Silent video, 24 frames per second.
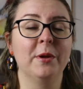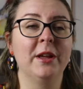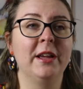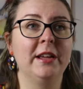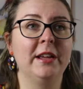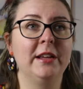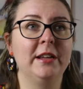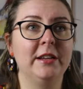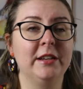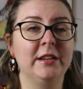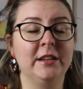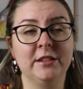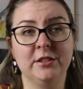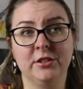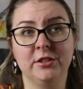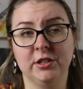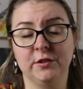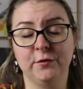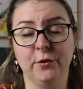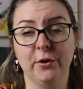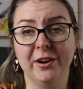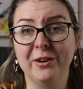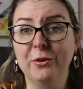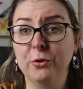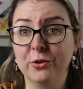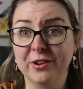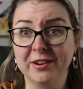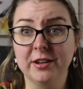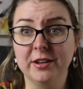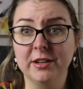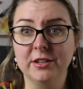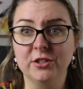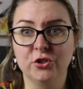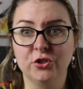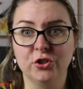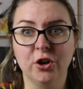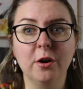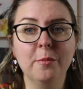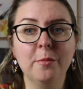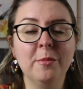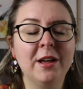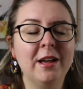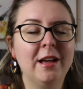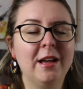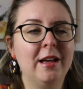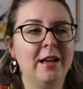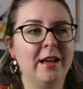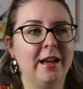He is just very good at his job
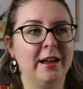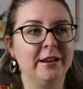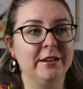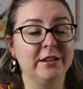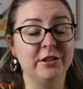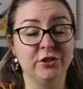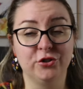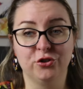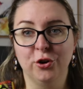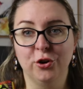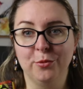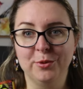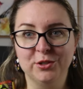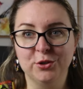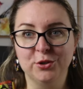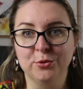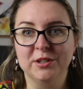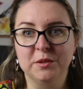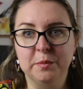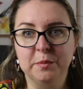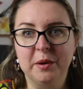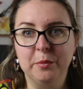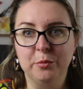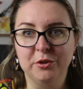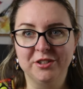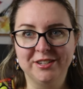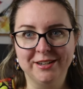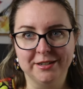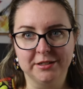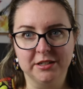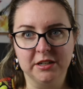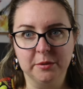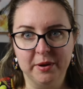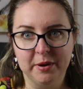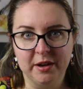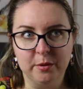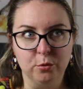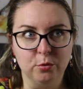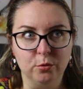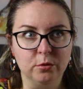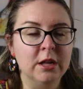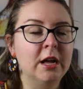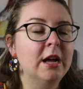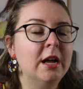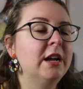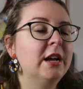and his job has always been protecting people.